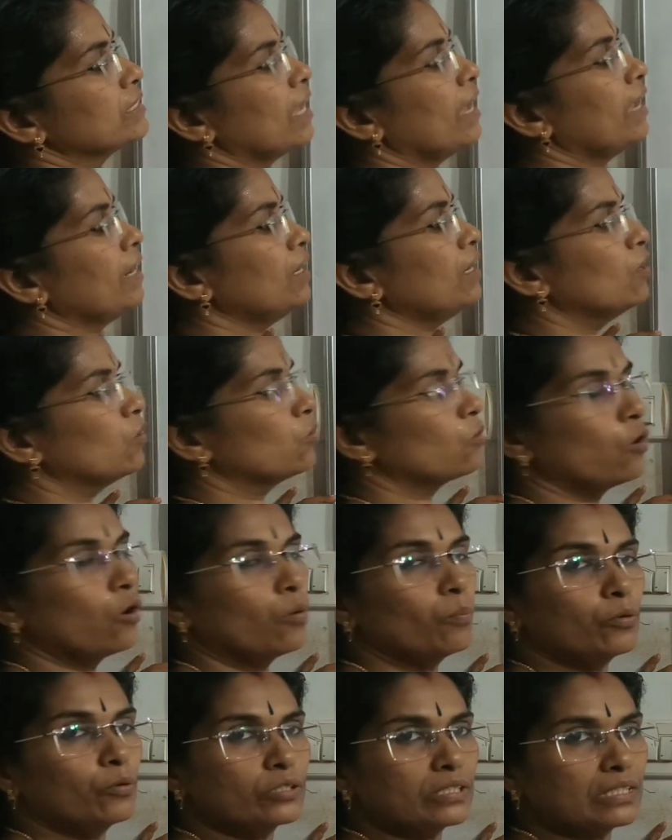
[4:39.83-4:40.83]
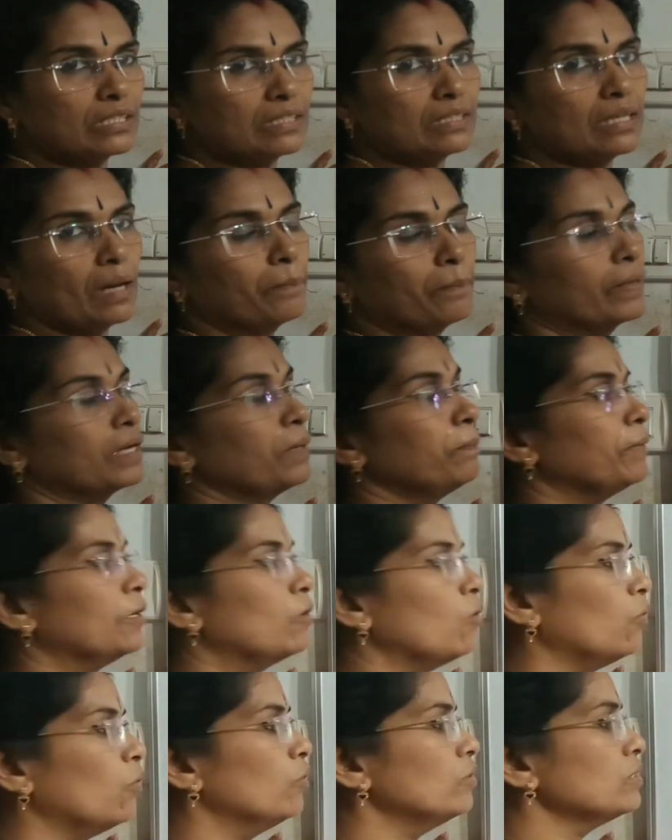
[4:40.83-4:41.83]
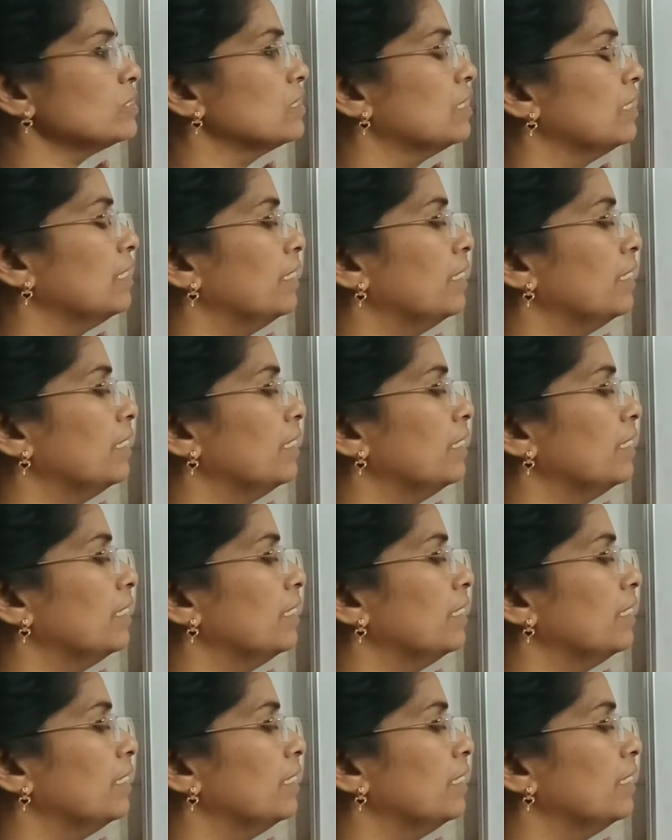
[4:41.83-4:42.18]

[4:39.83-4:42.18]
are composite number because